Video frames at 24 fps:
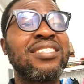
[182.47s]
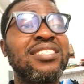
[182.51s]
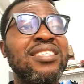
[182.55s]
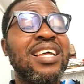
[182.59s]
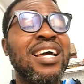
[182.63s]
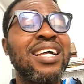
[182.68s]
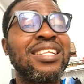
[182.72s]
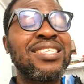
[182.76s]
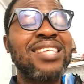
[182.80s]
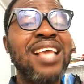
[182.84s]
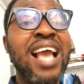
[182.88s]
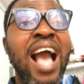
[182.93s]

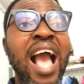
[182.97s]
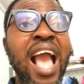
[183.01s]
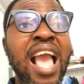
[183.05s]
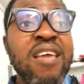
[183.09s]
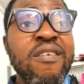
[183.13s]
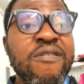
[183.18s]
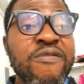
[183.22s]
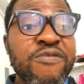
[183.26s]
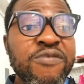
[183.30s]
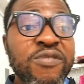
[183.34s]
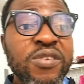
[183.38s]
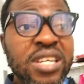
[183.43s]
that their
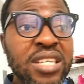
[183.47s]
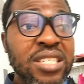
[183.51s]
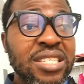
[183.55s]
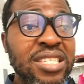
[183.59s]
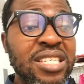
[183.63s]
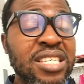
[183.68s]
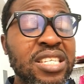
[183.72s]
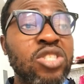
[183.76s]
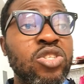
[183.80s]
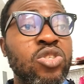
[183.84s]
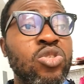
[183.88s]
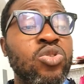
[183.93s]
influence
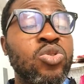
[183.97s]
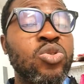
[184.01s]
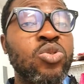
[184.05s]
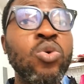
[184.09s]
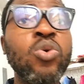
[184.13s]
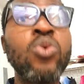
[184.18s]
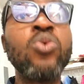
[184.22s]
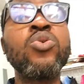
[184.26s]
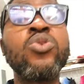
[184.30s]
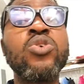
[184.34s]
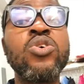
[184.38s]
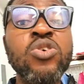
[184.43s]
is
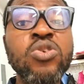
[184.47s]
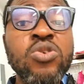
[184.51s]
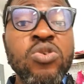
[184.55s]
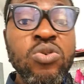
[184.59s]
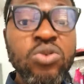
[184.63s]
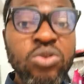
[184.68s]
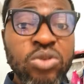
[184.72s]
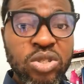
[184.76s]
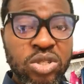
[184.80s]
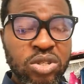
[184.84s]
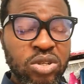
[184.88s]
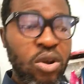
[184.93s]
so
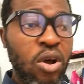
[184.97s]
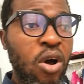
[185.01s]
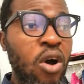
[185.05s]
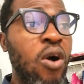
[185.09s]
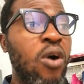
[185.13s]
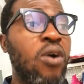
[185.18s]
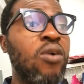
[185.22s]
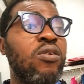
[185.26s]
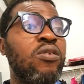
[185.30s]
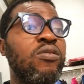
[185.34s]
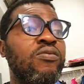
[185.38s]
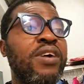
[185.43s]
huge
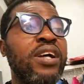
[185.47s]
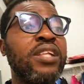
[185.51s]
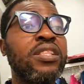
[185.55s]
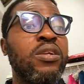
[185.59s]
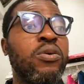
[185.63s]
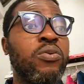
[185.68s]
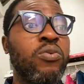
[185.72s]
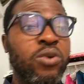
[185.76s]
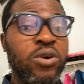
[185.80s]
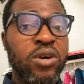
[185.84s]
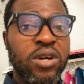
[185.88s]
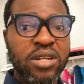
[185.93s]
all over the
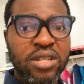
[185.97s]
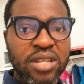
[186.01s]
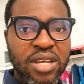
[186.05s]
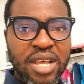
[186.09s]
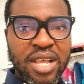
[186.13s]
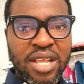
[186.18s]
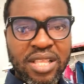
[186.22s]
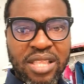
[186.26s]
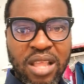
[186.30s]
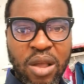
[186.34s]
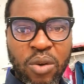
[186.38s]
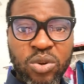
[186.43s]
world
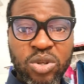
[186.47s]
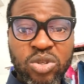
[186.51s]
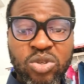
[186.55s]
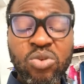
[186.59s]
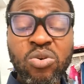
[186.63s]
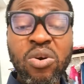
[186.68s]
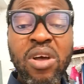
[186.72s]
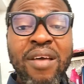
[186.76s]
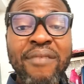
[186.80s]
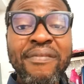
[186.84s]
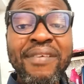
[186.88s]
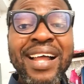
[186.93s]
that
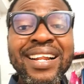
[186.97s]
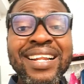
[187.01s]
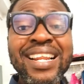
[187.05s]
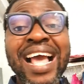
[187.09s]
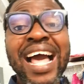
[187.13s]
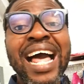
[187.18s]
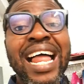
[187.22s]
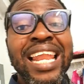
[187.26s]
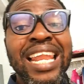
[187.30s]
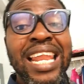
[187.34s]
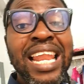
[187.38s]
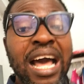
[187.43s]
whatsoever they
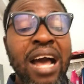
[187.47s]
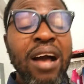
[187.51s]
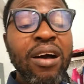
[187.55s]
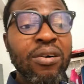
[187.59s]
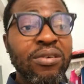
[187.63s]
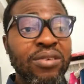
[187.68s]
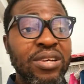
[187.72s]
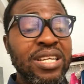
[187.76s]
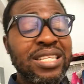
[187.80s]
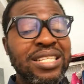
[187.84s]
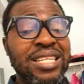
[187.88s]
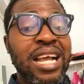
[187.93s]

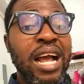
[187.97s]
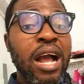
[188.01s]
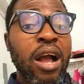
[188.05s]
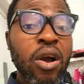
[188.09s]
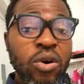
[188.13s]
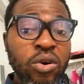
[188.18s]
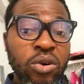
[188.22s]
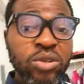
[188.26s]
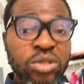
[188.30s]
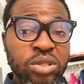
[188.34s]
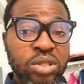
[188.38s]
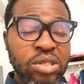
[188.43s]
allow in their
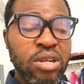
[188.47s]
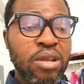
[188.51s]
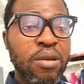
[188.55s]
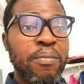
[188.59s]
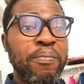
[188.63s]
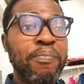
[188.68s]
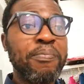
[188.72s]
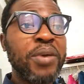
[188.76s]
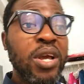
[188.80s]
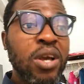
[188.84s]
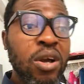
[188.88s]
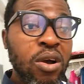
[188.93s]
country
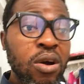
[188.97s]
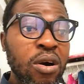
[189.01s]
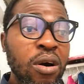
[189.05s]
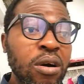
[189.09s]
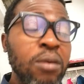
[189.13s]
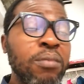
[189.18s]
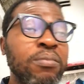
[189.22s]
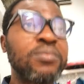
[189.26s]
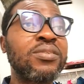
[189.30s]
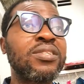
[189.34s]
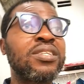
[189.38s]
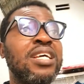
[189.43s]

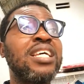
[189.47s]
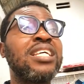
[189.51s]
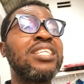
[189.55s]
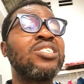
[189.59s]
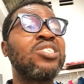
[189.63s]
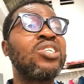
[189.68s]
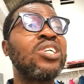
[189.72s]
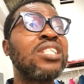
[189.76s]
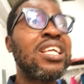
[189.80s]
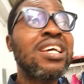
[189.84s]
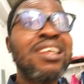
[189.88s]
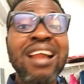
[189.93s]
becomes a
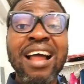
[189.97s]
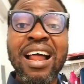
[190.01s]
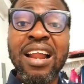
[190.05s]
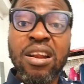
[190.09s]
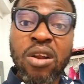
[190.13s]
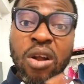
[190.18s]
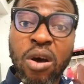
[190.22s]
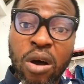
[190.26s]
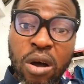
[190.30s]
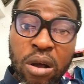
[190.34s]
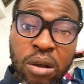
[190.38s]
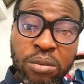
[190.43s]
general
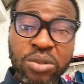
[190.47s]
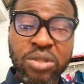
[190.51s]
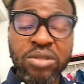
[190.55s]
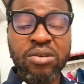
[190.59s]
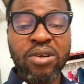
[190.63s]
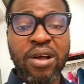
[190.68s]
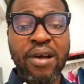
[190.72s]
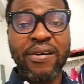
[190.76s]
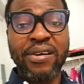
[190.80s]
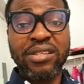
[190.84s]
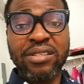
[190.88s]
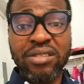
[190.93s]
norms to
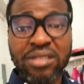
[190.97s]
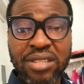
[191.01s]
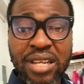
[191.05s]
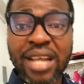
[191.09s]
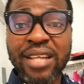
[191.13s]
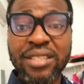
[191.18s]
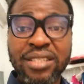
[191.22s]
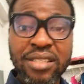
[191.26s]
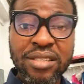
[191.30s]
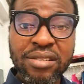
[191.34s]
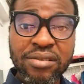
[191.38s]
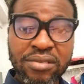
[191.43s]
our
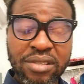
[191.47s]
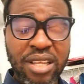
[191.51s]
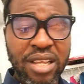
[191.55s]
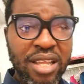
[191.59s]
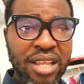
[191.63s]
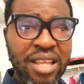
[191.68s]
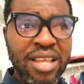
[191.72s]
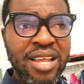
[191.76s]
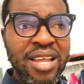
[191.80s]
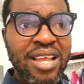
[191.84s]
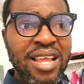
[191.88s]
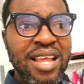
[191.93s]
society
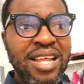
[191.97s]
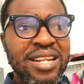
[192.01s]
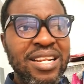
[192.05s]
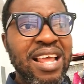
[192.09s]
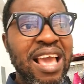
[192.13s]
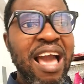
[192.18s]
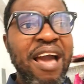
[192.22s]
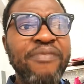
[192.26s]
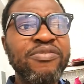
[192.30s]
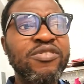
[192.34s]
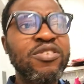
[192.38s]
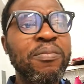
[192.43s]
today. And they
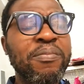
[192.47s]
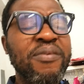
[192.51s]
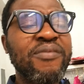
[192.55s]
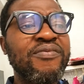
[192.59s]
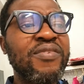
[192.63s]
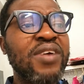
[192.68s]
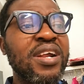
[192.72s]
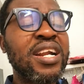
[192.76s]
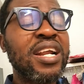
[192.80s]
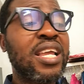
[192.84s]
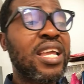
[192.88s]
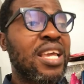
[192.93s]
have to be
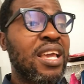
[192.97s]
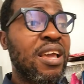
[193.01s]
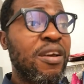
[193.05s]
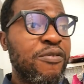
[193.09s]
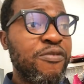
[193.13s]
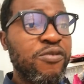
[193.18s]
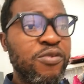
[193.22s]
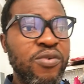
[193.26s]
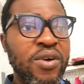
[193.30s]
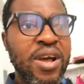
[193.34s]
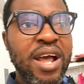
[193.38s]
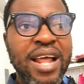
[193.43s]
very
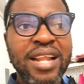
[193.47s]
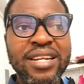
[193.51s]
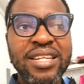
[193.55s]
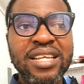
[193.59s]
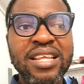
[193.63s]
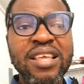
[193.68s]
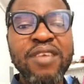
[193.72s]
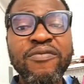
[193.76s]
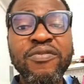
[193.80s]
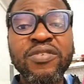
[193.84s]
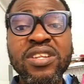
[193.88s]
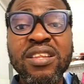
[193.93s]
careful.
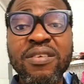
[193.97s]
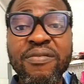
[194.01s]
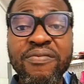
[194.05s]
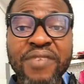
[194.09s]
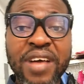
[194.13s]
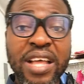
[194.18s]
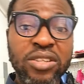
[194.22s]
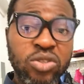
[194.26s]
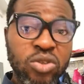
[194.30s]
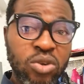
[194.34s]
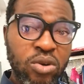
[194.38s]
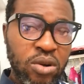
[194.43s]
And even if
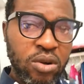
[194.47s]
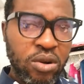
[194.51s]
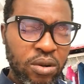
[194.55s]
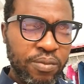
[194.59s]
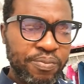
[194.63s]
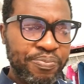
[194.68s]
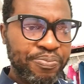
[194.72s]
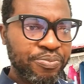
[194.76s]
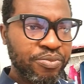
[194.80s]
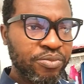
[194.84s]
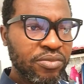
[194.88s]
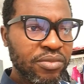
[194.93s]
at
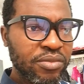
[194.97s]
all